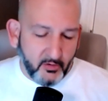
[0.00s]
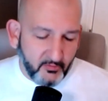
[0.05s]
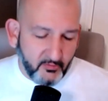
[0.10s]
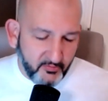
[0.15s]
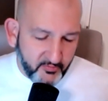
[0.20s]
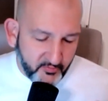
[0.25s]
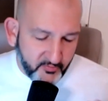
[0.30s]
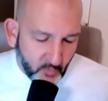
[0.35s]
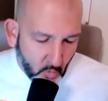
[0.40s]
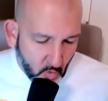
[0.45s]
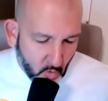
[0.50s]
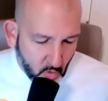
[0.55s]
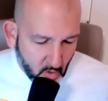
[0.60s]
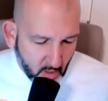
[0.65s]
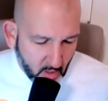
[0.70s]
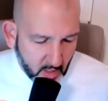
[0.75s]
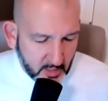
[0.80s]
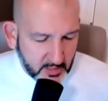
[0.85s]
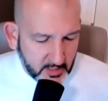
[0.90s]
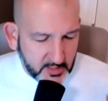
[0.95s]

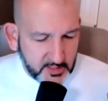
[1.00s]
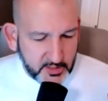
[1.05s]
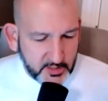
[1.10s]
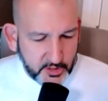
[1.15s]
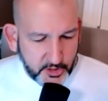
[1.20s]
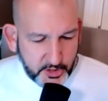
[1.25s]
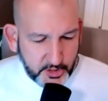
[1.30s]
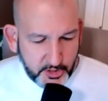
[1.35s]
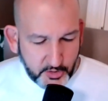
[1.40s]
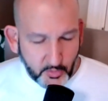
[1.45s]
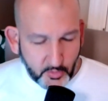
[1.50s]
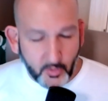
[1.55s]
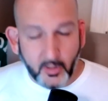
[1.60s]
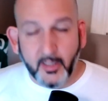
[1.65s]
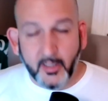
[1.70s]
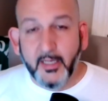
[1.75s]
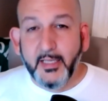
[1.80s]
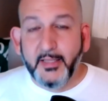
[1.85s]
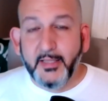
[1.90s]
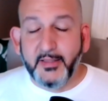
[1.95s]
for
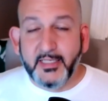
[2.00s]
sure.